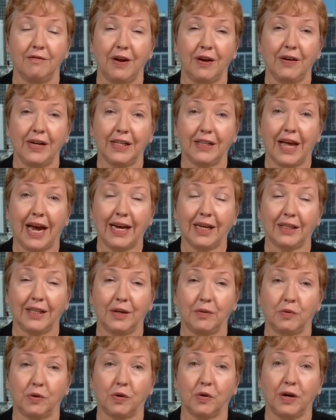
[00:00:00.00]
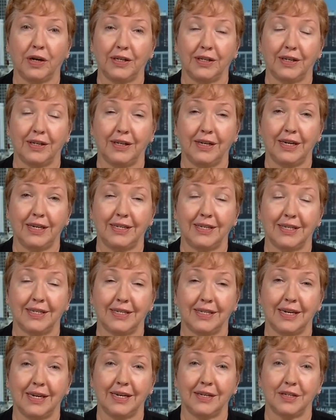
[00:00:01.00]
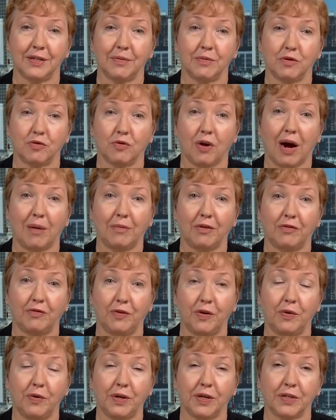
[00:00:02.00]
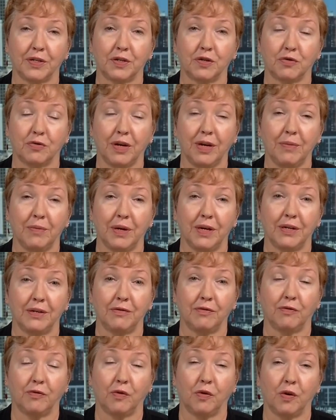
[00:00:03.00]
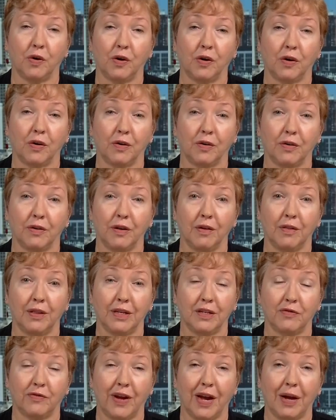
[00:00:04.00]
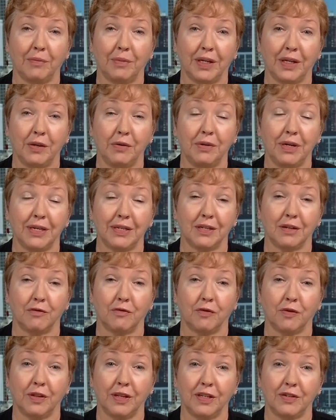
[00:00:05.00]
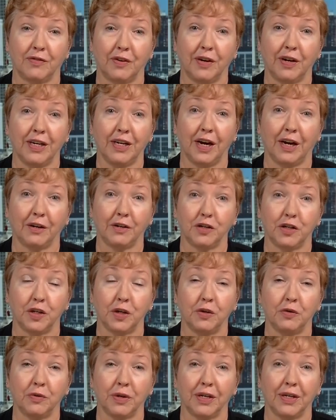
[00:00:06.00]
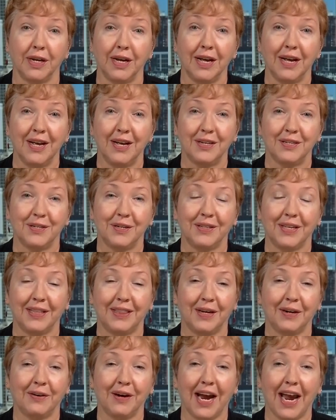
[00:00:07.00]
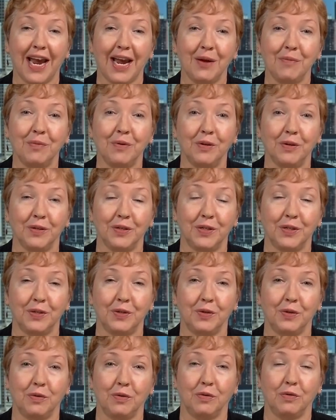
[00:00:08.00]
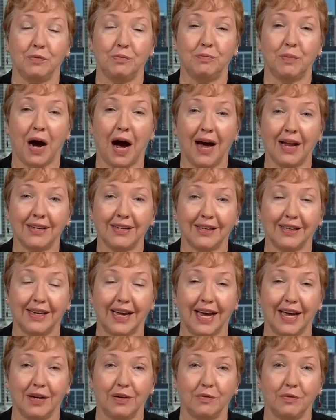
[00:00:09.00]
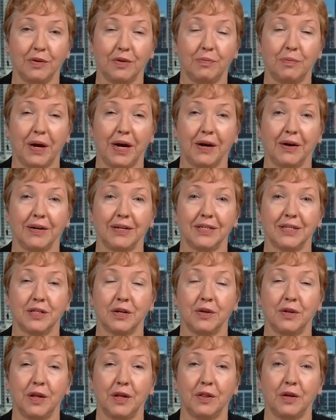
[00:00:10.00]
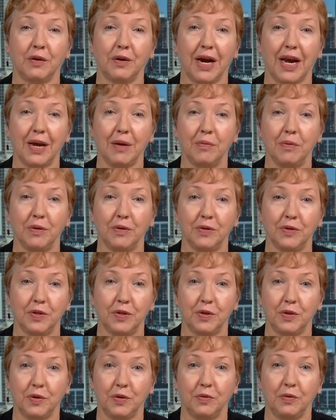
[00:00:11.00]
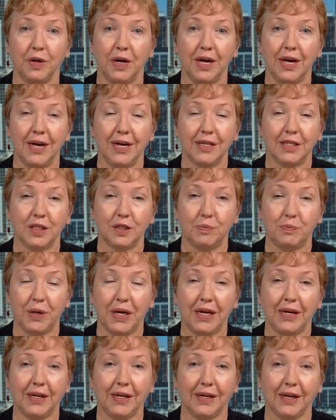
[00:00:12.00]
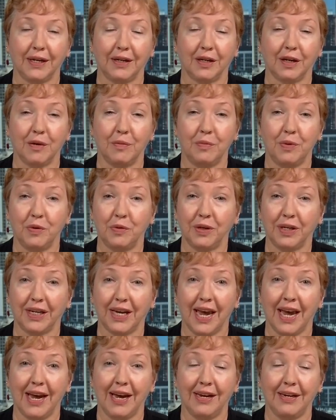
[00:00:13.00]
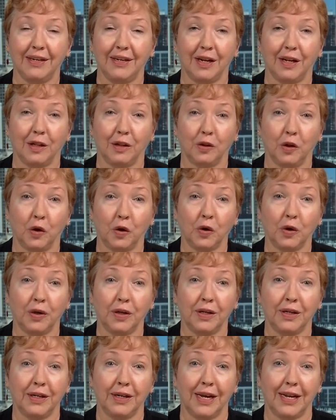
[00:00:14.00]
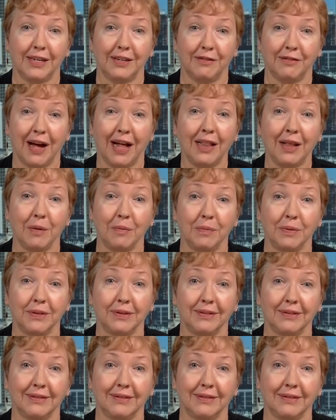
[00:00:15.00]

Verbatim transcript: very likely we're going to need to see some trauma focused treatment for these family units and for these very young children so that they're able to bond again with parents, so that they're able to speak and communicate and learn and develop.